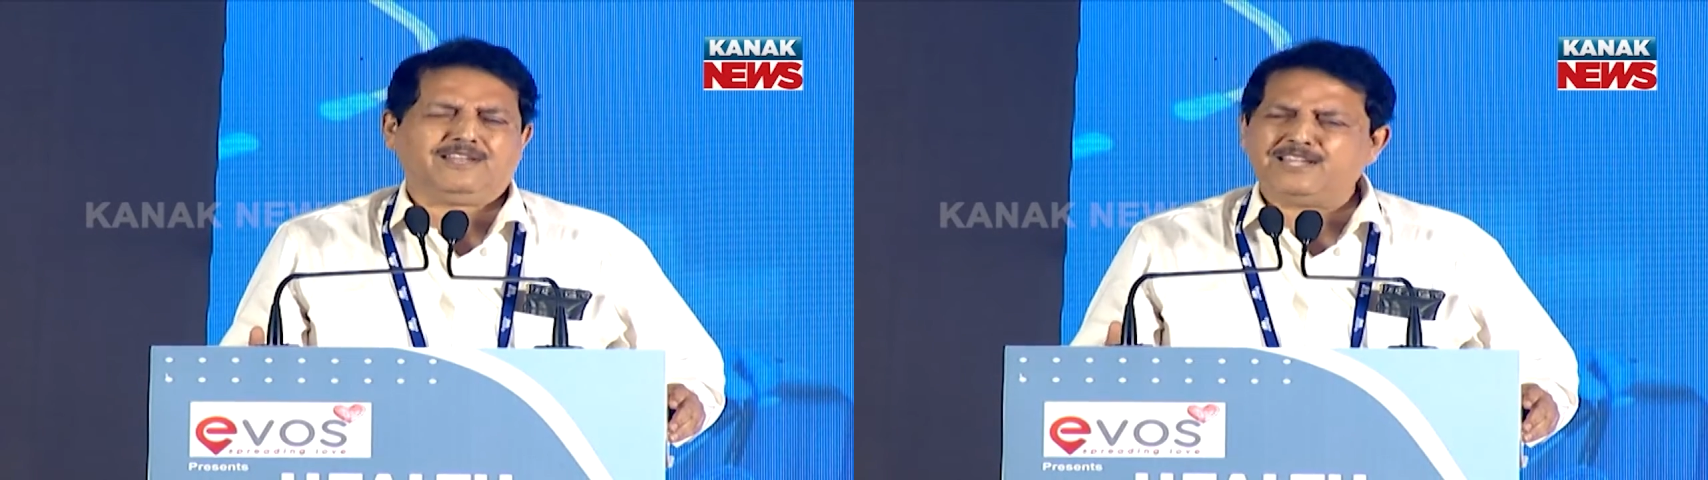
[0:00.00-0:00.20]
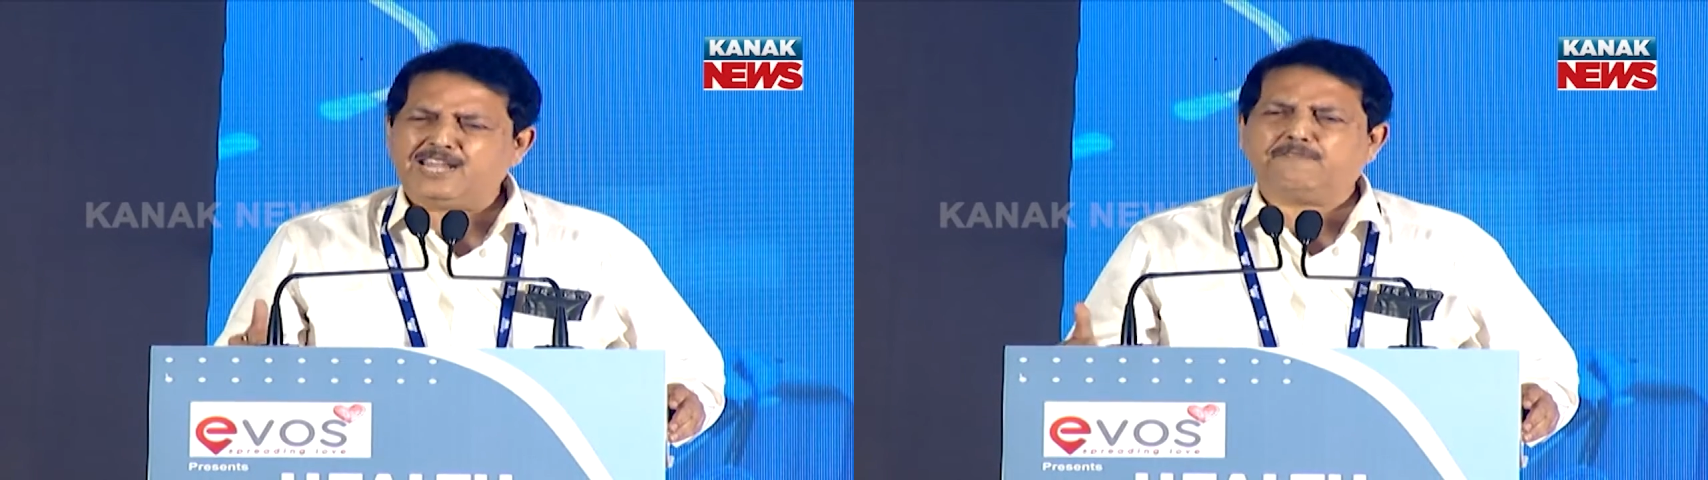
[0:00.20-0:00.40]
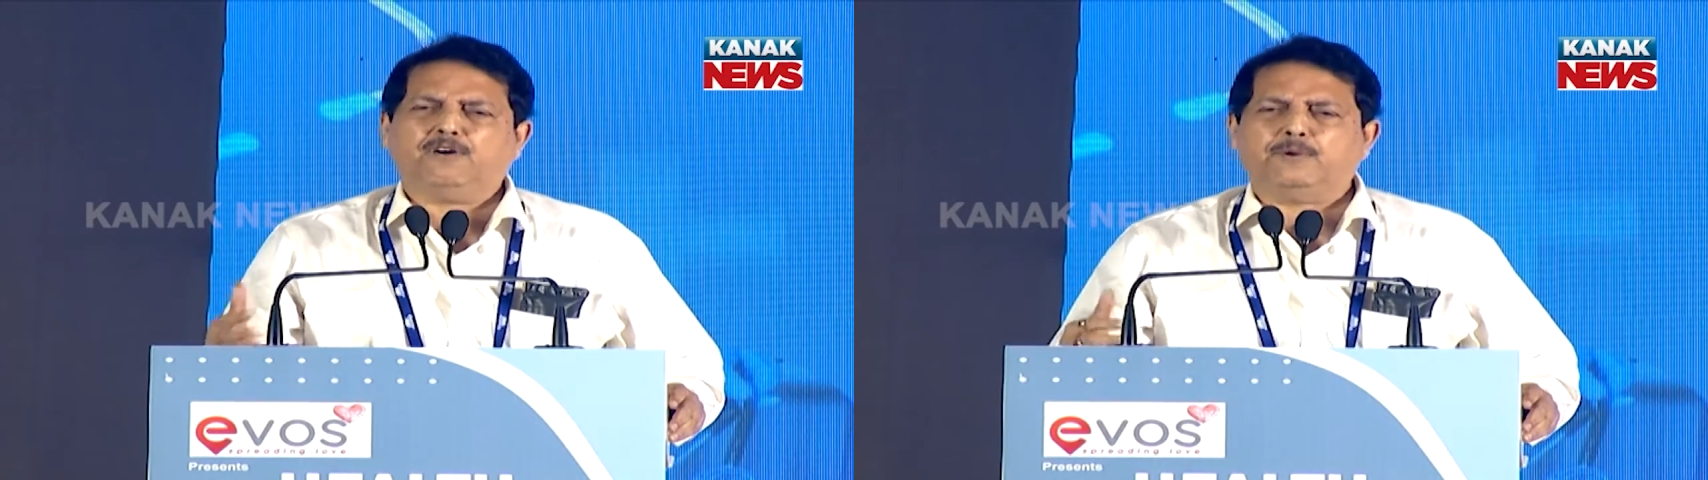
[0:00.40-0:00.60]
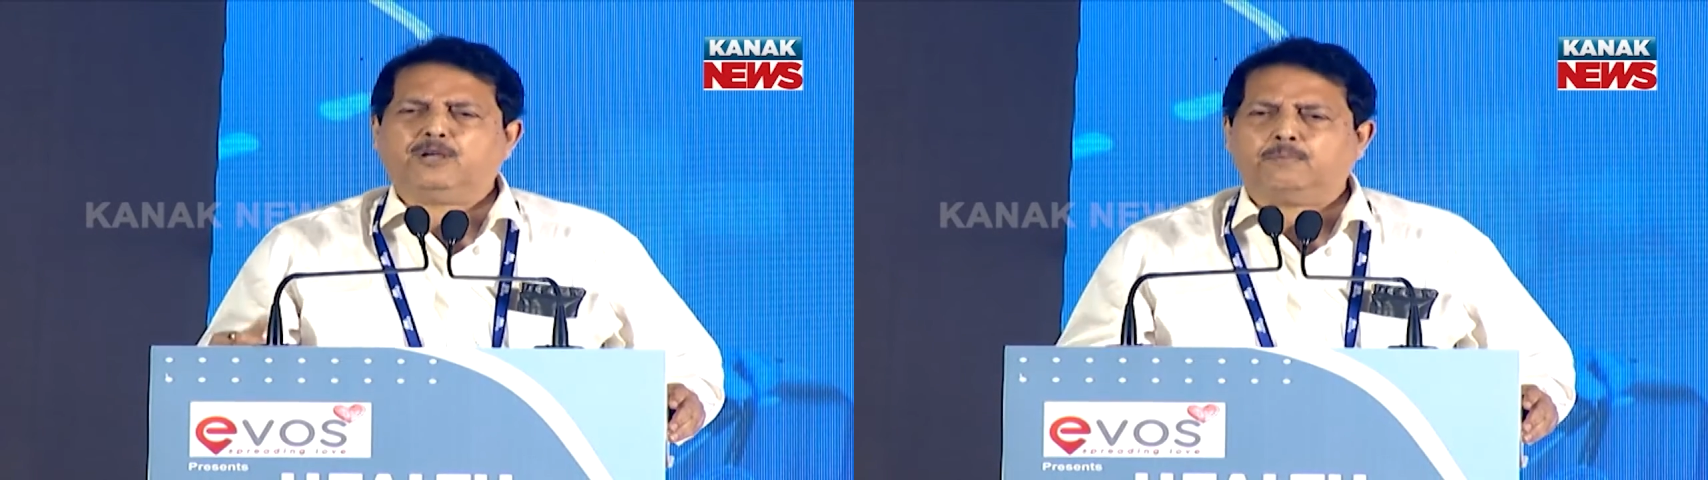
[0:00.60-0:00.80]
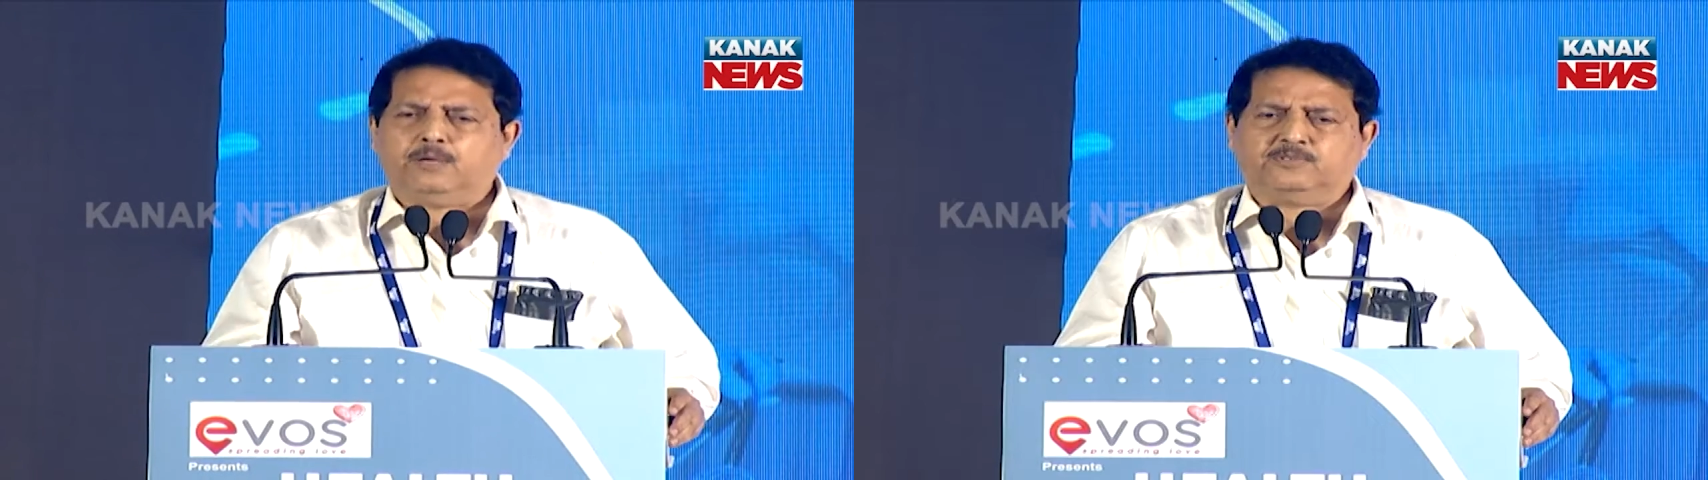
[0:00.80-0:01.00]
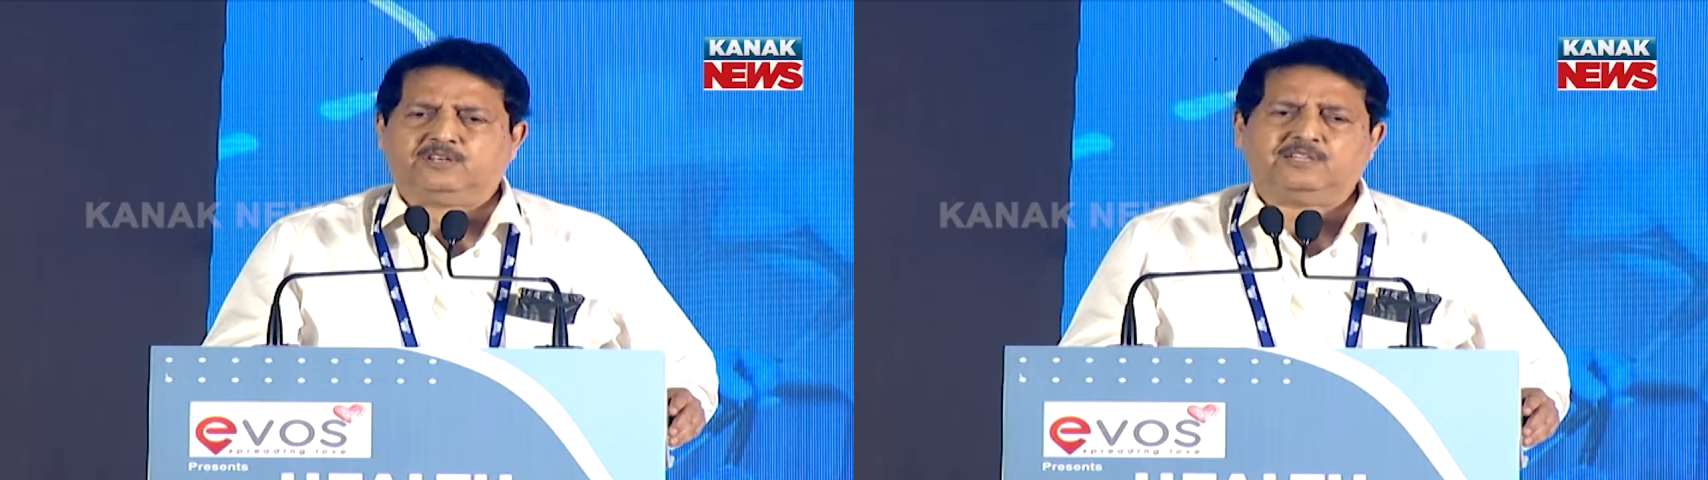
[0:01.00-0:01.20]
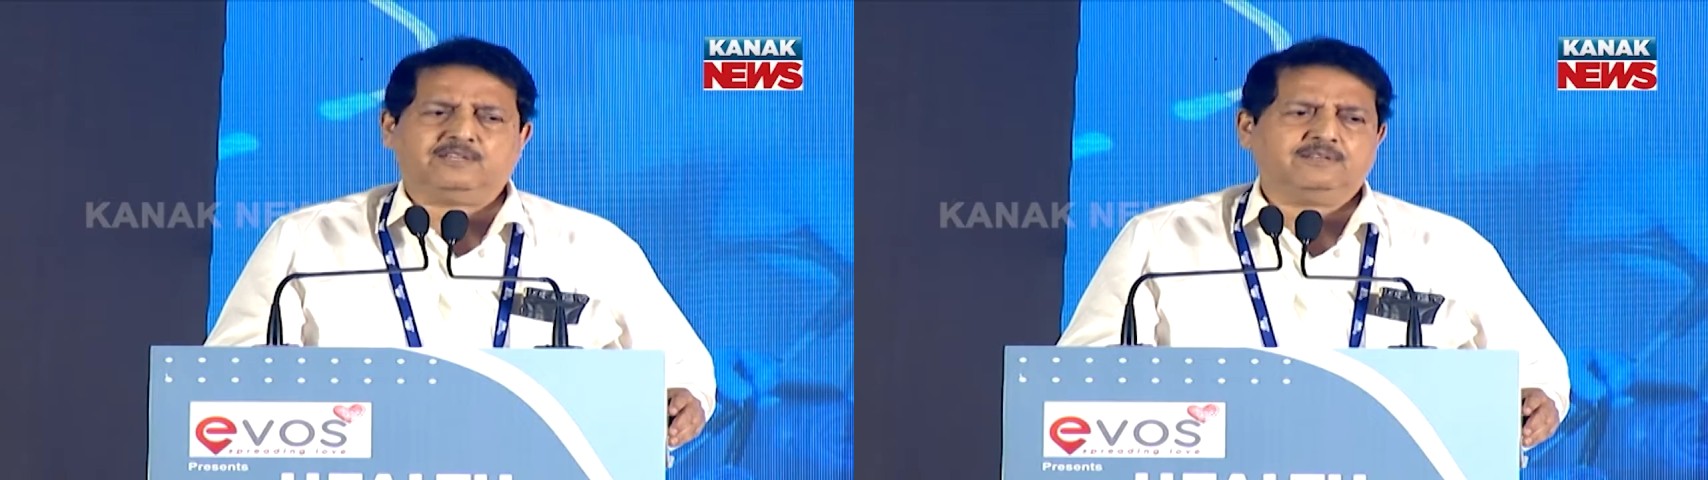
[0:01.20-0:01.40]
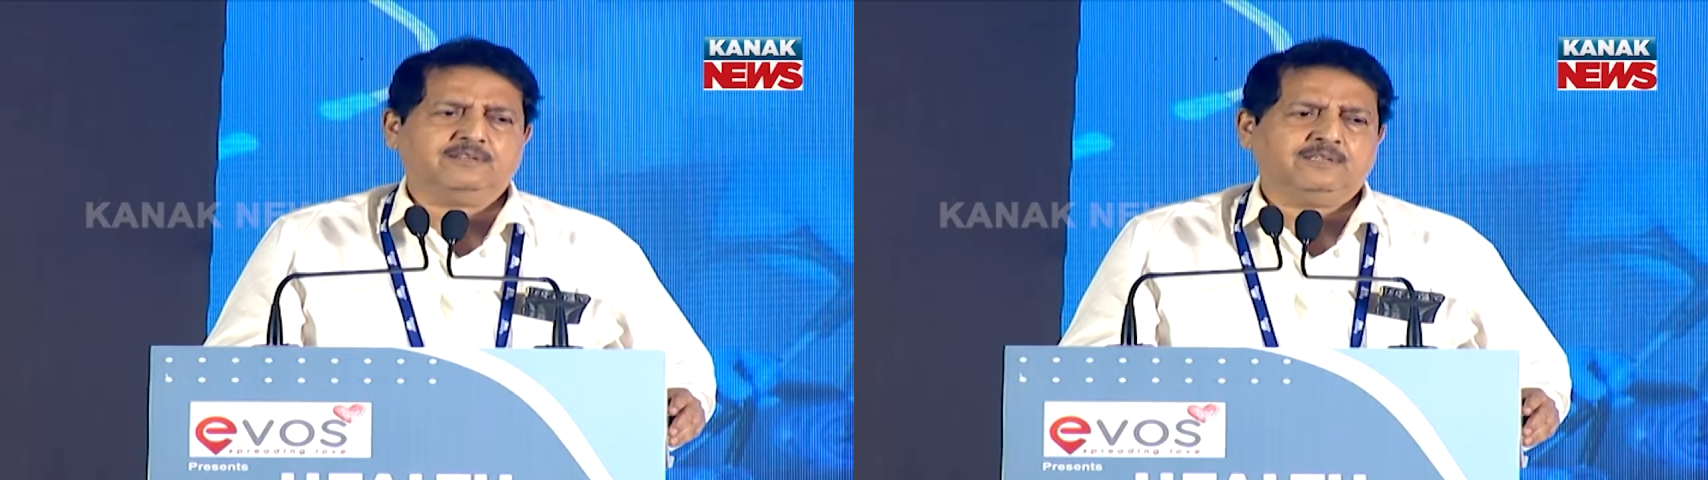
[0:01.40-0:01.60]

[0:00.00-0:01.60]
Can never become obsolete.